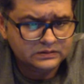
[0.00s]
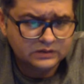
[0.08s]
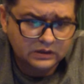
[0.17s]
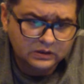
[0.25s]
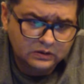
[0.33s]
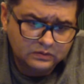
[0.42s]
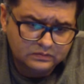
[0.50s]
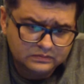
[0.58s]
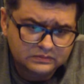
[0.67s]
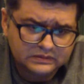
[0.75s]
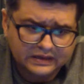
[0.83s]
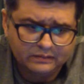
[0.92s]
So
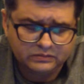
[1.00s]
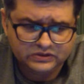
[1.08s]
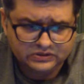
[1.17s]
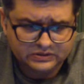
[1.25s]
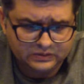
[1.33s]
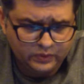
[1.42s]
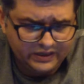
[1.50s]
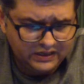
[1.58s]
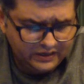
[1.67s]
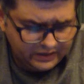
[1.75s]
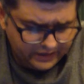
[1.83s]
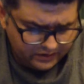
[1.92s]
I'm just
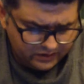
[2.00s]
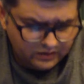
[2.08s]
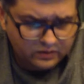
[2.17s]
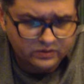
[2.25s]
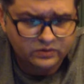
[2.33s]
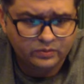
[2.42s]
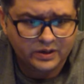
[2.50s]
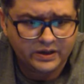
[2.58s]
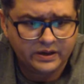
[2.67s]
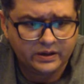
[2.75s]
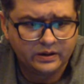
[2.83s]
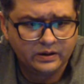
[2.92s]
quickly connecting onto
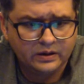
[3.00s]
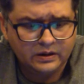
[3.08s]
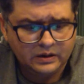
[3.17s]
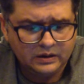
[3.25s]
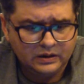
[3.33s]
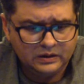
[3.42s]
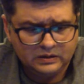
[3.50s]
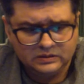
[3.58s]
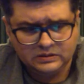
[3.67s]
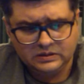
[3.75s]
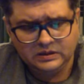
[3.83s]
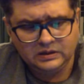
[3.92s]

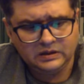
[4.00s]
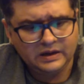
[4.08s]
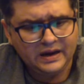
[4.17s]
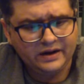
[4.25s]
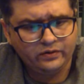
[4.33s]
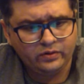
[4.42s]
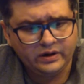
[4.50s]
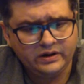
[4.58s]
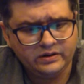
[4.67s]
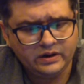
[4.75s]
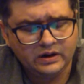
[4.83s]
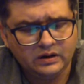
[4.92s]
the
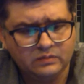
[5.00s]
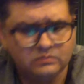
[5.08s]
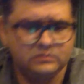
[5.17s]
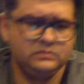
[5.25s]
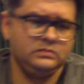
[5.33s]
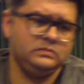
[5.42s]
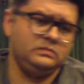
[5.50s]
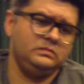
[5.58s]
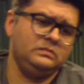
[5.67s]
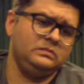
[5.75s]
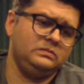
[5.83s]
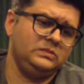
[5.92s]
Android
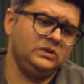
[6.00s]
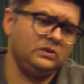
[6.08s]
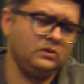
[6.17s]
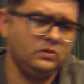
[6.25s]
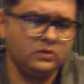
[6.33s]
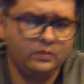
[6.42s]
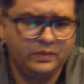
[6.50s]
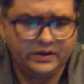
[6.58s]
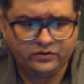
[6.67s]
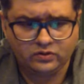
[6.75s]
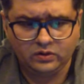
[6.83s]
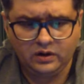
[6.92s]
Google
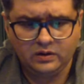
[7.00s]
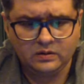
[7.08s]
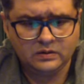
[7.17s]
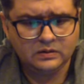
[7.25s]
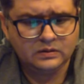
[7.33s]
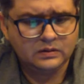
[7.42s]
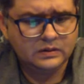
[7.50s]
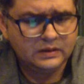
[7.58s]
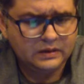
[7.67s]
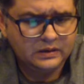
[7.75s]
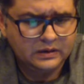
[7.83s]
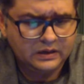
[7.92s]
Play Store,
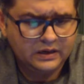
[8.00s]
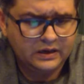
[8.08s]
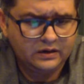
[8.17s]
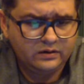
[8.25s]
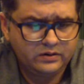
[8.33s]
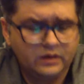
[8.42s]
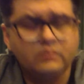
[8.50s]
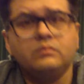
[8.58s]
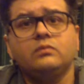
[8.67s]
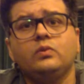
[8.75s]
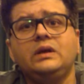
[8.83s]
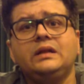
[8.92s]
and
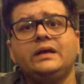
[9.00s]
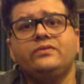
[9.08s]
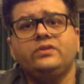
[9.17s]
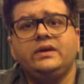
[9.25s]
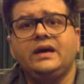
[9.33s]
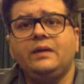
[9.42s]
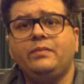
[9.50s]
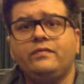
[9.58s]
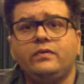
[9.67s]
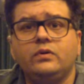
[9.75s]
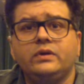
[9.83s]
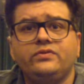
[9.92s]
well, that's the app.
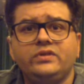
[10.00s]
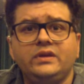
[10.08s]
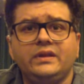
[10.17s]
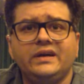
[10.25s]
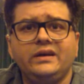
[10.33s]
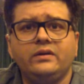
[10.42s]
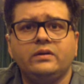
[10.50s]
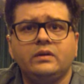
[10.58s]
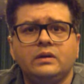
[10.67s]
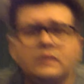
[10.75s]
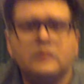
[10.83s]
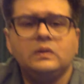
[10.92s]
If you can see that,
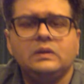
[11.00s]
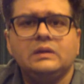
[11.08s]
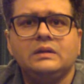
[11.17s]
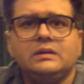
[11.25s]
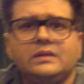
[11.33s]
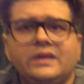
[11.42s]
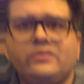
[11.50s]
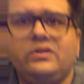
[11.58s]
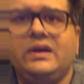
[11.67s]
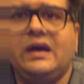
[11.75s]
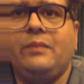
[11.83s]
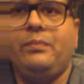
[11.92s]
that's
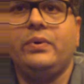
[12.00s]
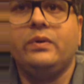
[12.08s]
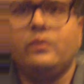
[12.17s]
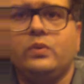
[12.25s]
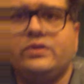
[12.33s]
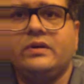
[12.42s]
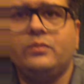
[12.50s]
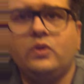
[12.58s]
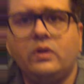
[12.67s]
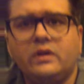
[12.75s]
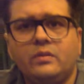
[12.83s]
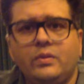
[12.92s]
the app which I'm
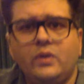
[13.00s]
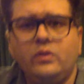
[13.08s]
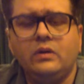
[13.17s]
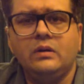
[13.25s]
talking about.